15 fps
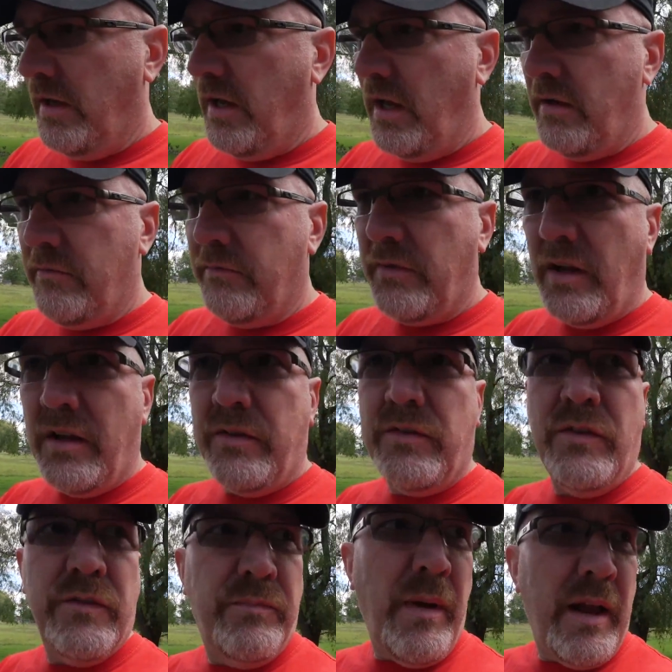and uh, as
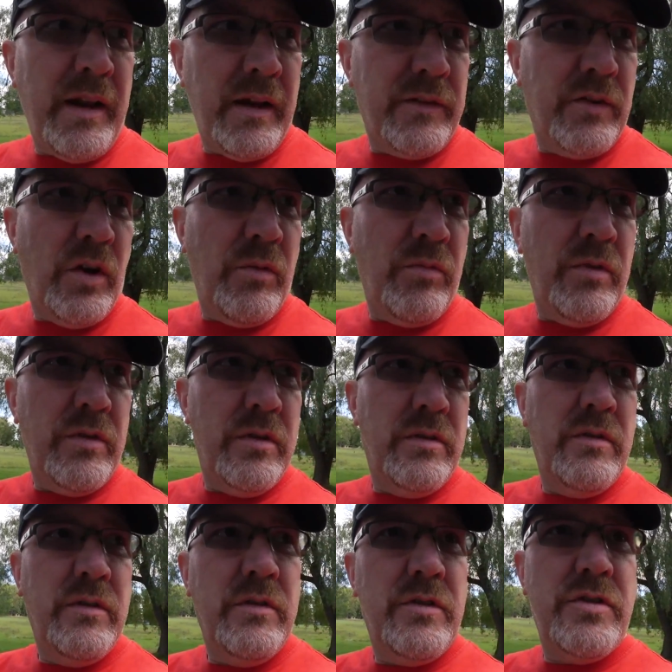soon as Ben gets home, we'll
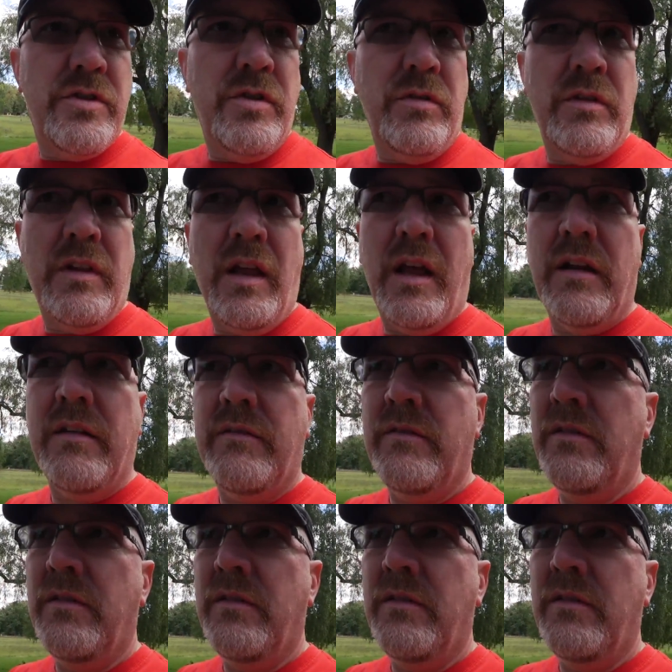shoot that